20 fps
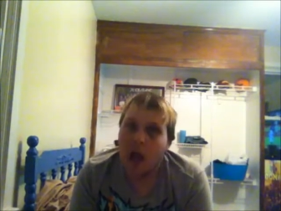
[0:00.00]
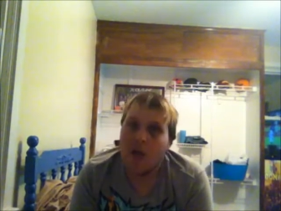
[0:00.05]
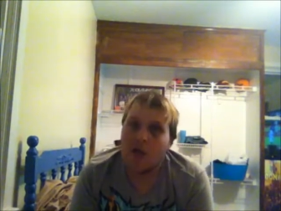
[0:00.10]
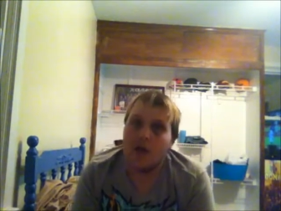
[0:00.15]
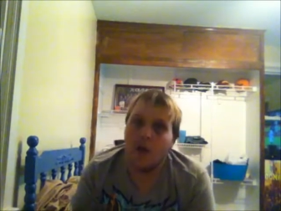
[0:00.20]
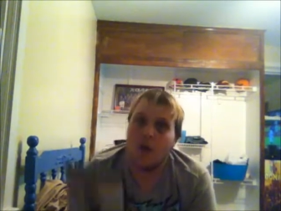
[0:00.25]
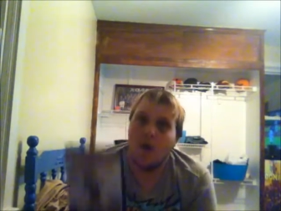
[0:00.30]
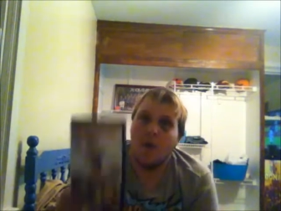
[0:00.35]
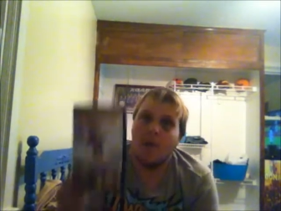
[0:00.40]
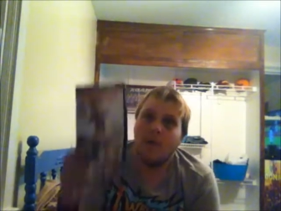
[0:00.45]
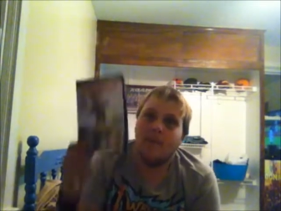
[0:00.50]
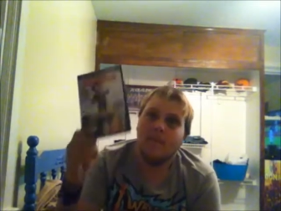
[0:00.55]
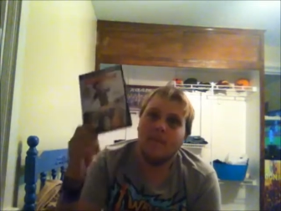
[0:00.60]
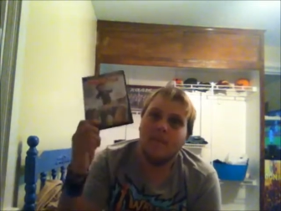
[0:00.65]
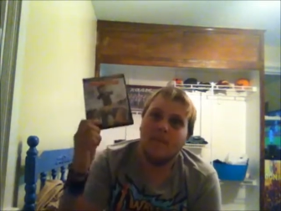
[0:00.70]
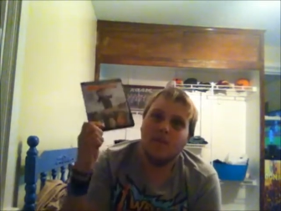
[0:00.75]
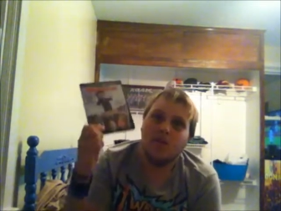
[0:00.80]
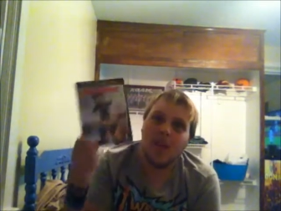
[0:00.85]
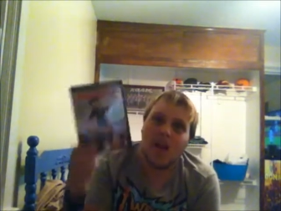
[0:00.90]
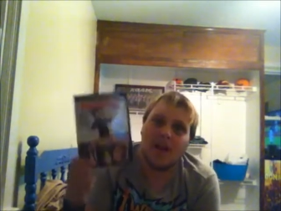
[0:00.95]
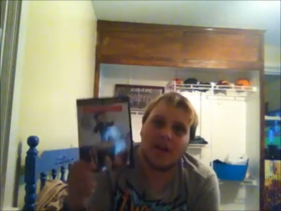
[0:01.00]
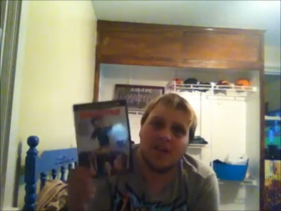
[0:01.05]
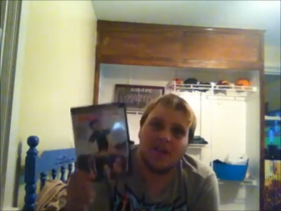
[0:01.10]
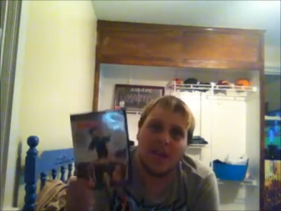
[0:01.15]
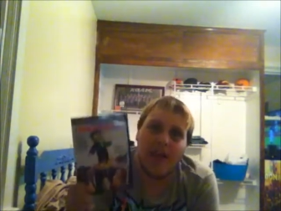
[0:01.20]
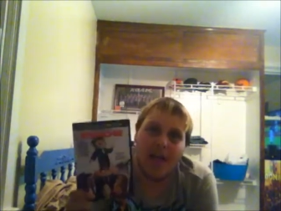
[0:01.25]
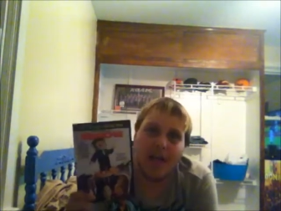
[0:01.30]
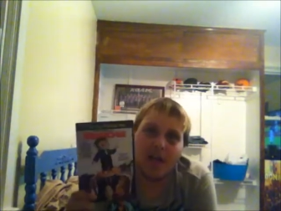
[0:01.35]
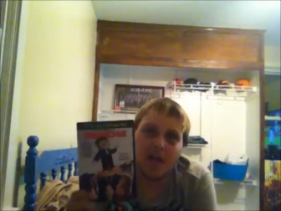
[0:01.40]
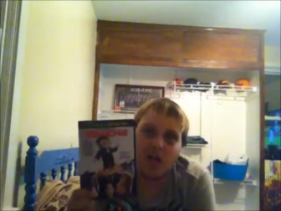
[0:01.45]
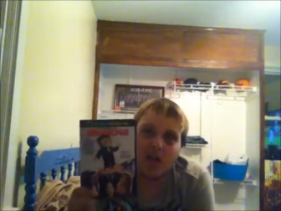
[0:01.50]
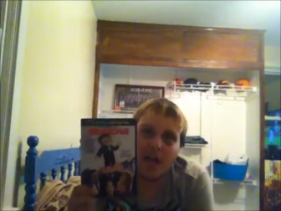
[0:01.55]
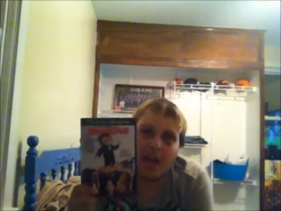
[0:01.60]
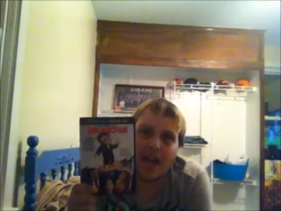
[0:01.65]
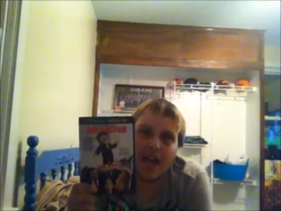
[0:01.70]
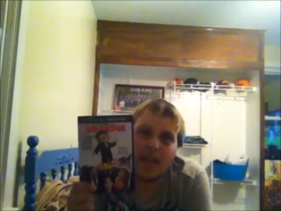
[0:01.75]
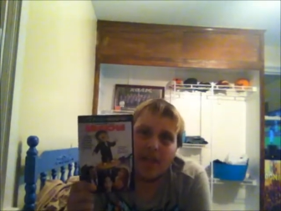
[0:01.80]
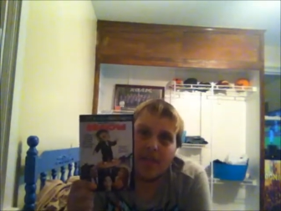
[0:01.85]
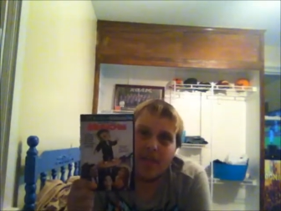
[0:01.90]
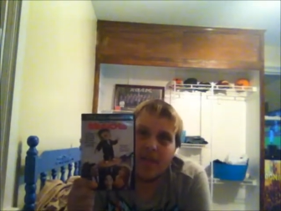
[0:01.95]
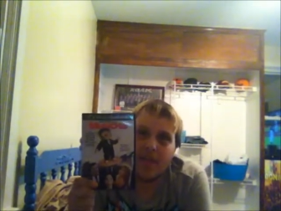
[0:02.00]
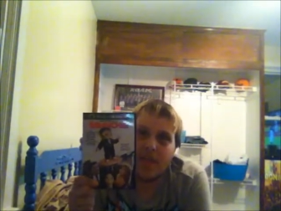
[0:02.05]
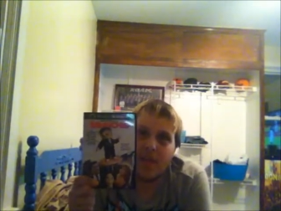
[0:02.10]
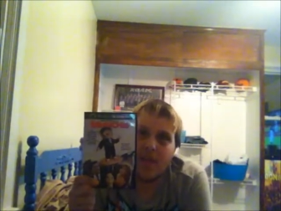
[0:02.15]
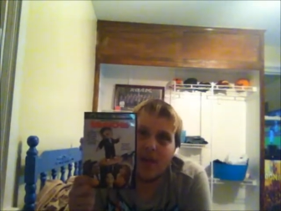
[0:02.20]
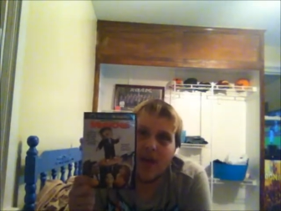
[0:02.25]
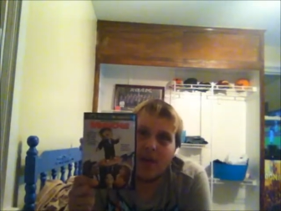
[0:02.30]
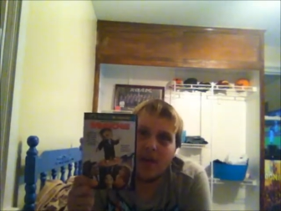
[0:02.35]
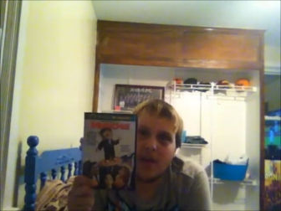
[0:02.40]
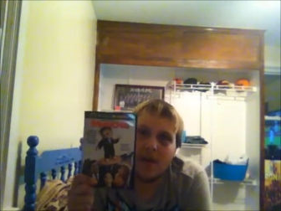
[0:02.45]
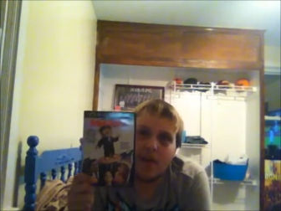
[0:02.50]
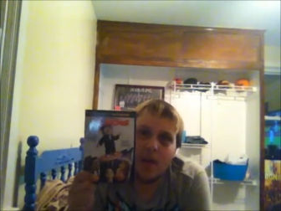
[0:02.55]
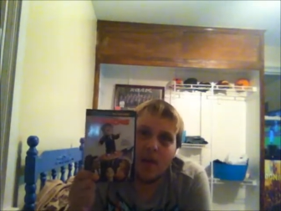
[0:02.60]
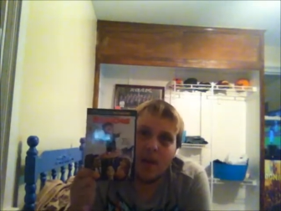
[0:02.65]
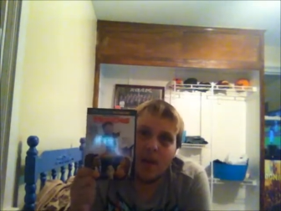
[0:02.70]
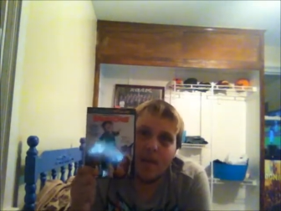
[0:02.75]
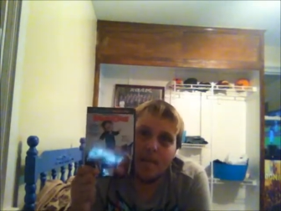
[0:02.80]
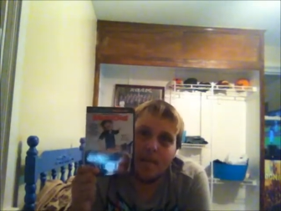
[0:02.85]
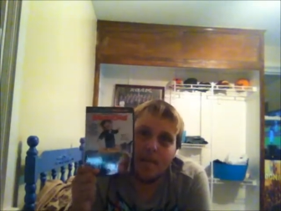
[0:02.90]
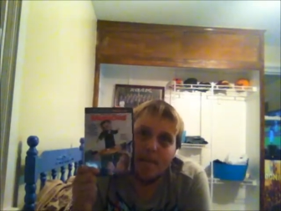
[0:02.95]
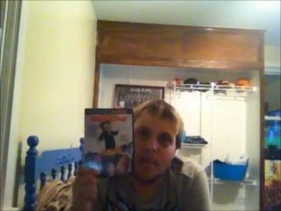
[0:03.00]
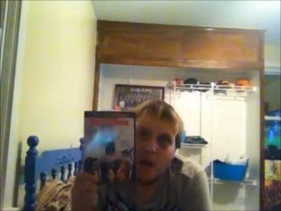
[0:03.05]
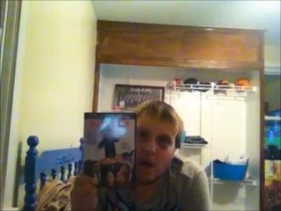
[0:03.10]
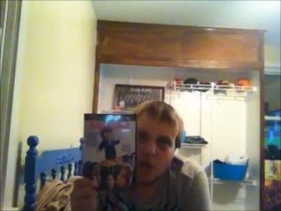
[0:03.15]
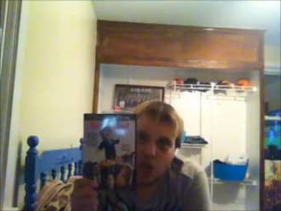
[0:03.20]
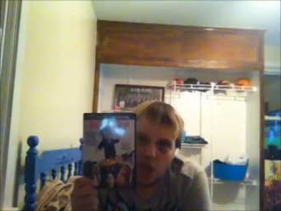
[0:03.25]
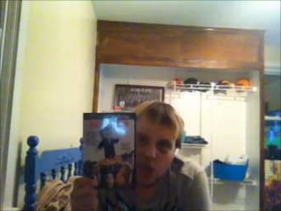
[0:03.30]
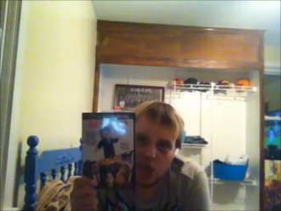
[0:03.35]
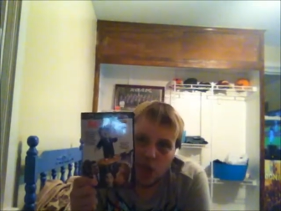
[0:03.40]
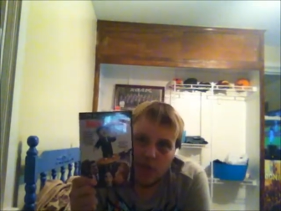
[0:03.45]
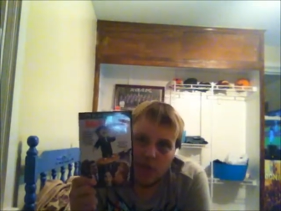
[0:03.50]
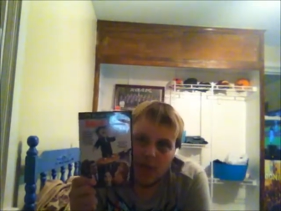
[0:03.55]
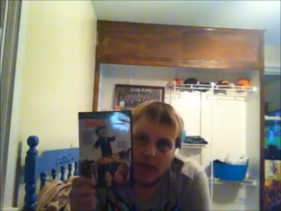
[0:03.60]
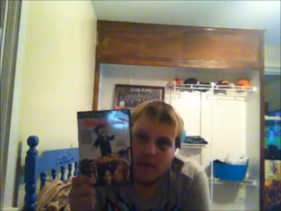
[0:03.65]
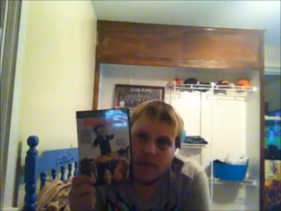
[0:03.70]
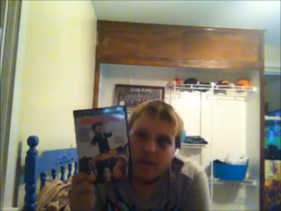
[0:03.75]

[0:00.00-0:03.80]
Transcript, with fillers: So check that. Check out this title, Munchie.